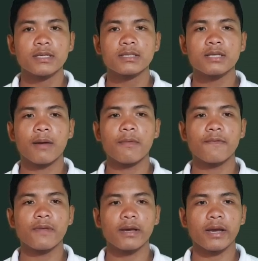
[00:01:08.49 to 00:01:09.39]
Some
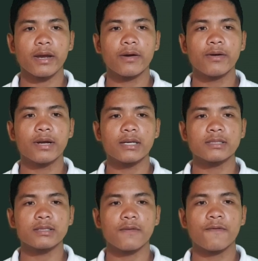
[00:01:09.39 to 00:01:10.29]
of the key
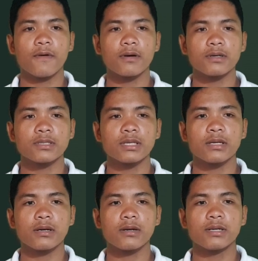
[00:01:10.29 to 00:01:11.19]
areas of focus
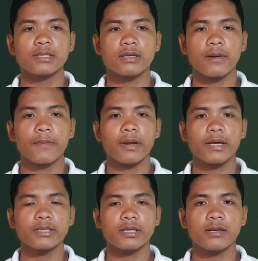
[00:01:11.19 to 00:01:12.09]
include
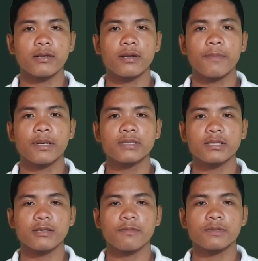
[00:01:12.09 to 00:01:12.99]
discrimination on the
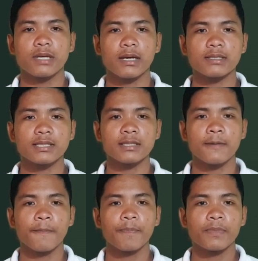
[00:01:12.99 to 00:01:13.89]
basis of sex
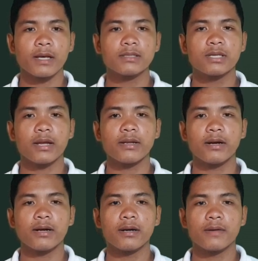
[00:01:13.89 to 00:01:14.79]
and gender,